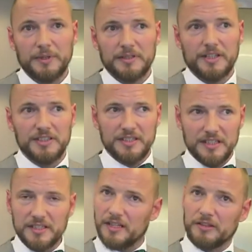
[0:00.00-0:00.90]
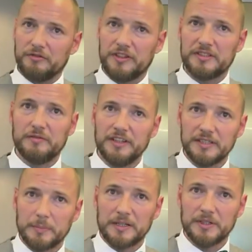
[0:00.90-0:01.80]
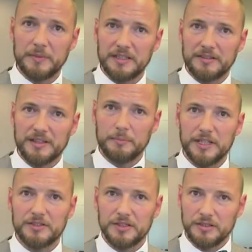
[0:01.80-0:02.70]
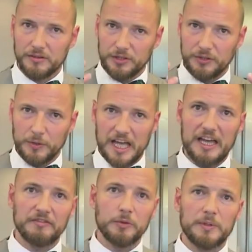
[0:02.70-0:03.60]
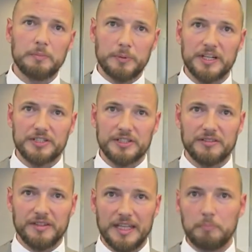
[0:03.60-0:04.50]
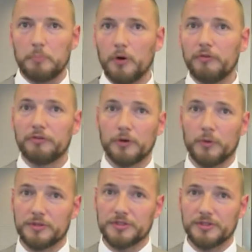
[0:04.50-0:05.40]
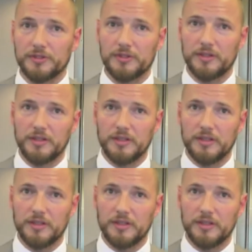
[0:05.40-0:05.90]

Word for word: mean, because um, it's a lot of things to think about. I mean, yeah. I mean, you have to be present in both roles. Yeah.